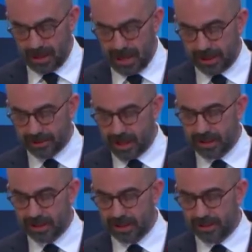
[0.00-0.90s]
And it's not
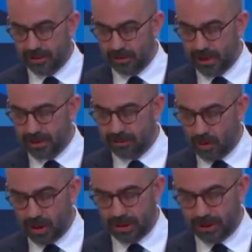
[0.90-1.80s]
just that there remains
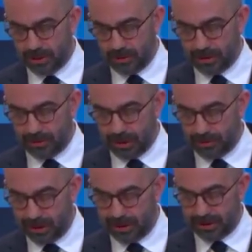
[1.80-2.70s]
more to do to bring
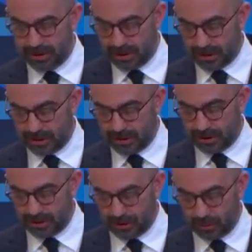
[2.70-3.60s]
peace and justice
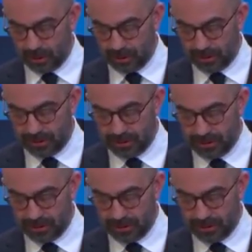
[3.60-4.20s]
to this world.